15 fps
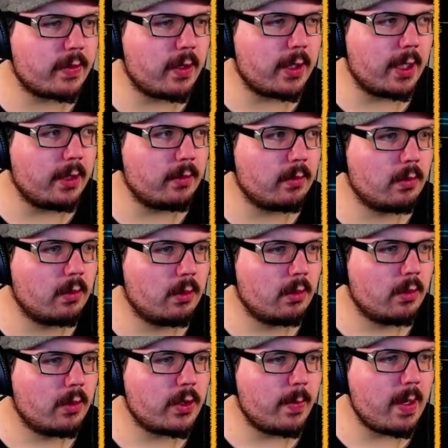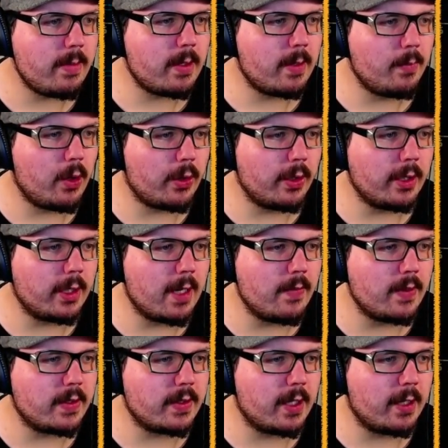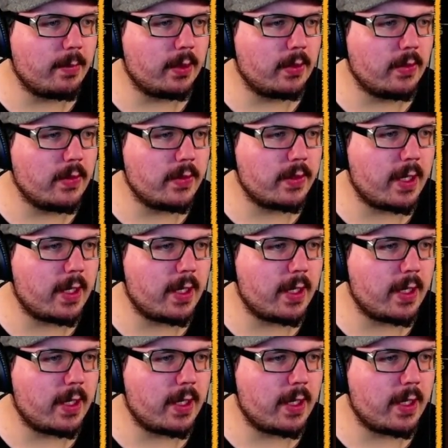Okay. So maybe I'm not going to get this done because I